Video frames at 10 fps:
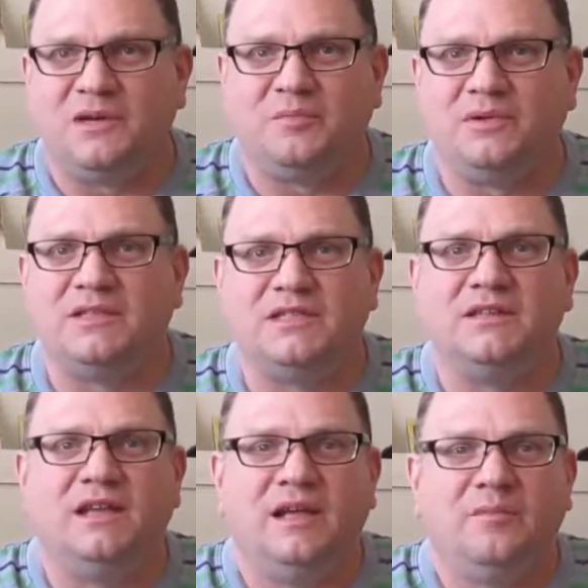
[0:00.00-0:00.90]
to
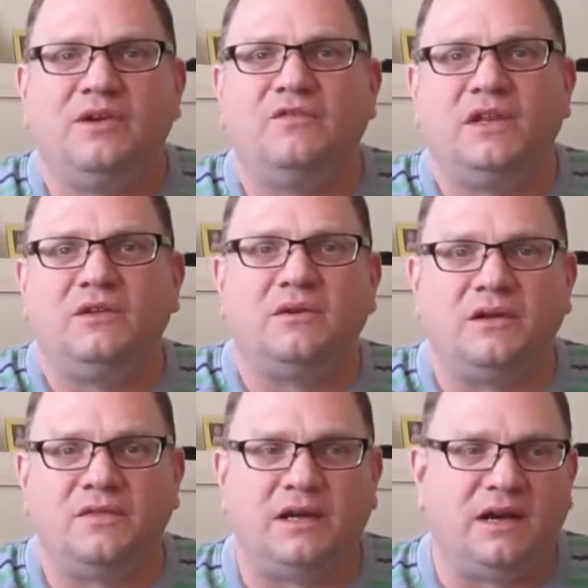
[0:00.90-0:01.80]
put a video
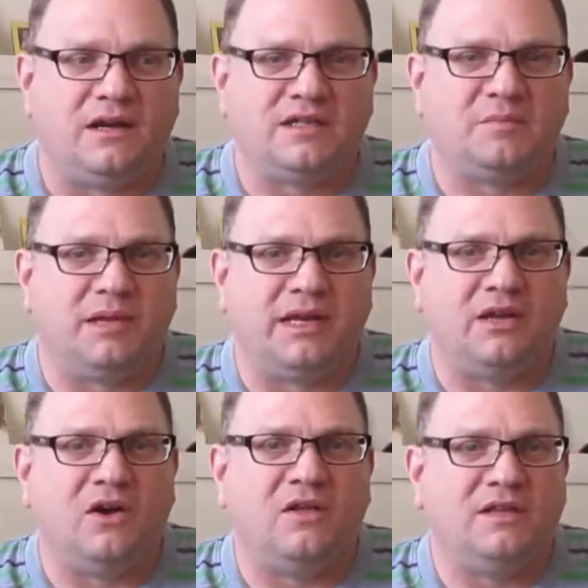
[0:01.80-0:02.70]
out there
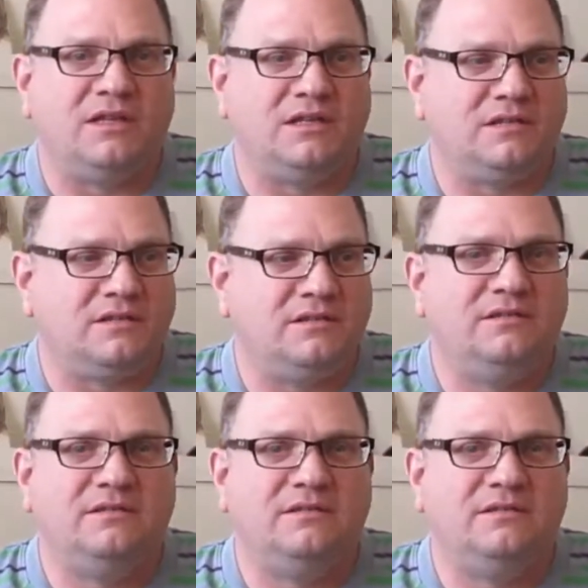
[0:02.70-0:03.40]
explaining all these,